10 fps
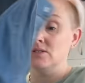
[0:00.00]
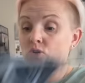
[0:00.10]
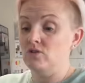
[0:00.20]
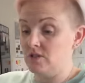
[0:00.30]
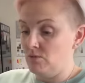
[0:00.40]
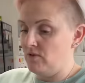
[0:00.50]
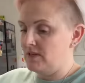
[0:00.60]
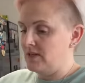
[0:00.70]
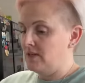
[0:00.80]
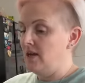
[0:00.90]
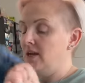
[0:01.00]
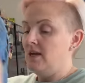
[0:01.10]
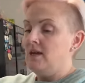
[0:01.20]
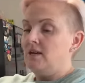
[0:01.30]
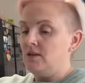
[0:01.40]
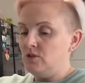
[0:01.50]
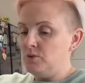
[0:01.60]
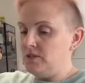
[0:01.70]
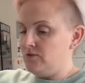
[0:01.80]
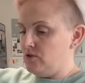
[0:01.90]
has got some already. Now the
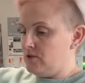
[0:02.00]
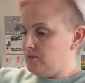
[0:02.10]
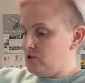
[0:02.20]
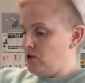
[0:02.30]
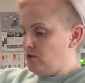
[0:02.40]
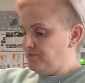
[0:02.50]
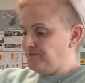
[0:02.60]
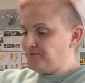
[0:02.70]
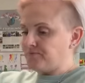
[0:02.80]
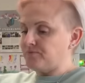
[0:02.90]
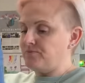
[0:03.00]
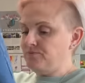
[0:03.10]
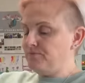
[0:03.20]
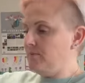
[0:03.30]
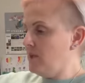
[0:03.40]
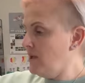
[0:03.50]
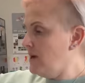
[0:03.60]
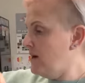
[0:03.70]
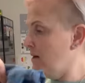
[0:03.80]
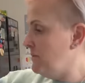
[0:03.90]
twins have got some too.
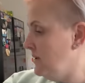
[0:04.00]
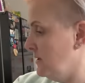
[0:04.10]
So